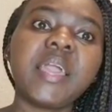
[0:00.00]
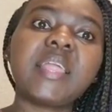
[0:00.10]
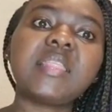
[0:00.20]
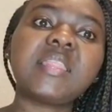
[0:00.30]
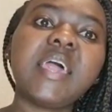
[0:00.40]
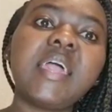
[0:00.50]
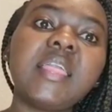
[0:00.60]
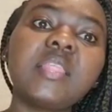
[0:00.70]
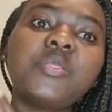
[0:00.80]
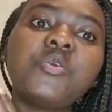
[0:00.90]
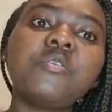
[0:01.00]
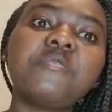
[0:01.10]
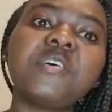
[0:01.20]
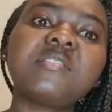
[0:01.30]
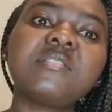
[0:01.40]
and then the
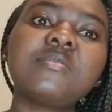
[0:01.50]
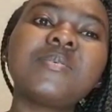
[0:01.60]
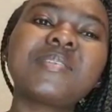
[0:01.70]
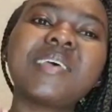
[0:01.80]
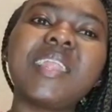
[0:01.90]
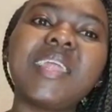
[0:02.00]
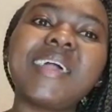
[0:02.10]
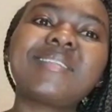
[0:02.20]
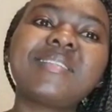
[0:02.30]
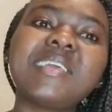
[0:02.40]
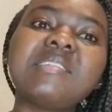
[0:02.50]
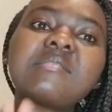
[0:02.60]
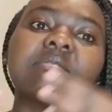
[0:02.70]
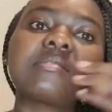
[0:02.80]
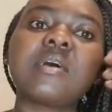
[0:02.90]
university will select its